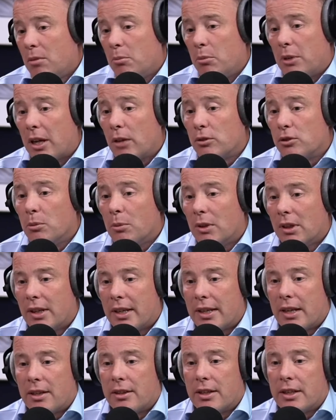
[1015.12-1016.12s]

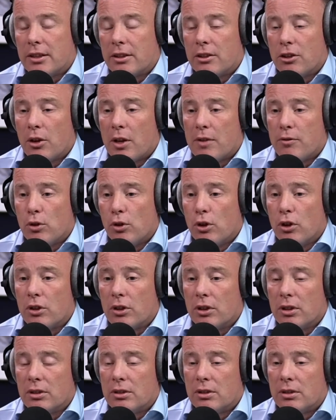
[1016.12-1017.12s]
ultimately, I think if you
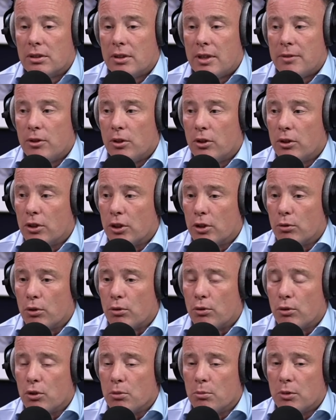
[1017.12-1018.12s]
look at the
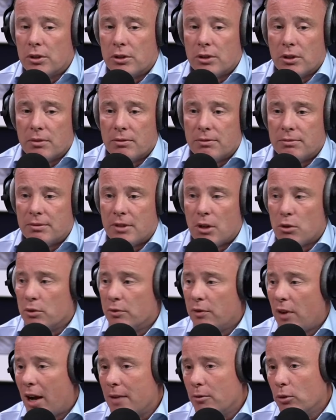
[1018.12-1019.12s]
recruitment of those
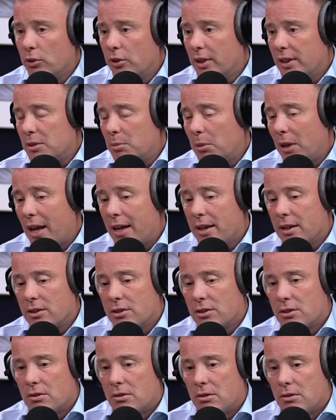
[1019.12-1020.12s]
5 or 6
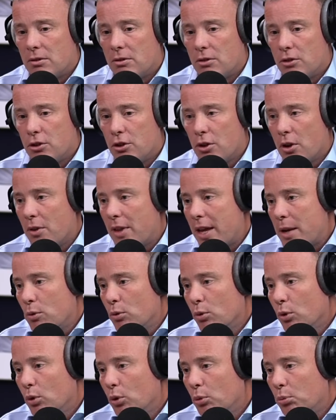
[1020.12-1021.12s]
players, they
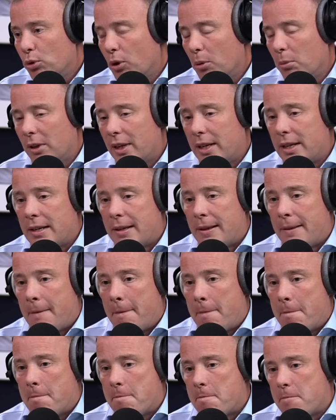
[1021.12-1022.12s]
were all probably
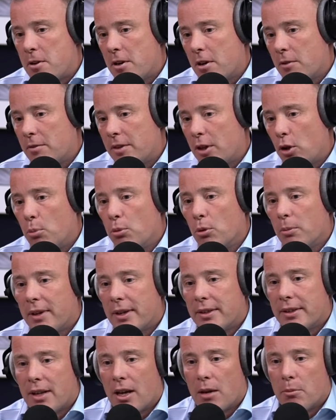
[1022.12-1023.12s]

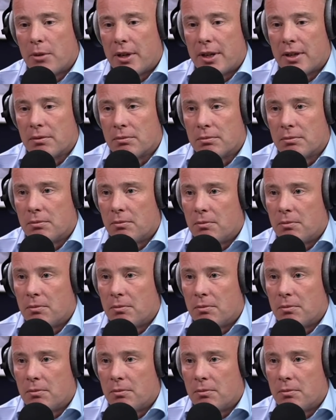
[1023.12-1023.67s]
ended up being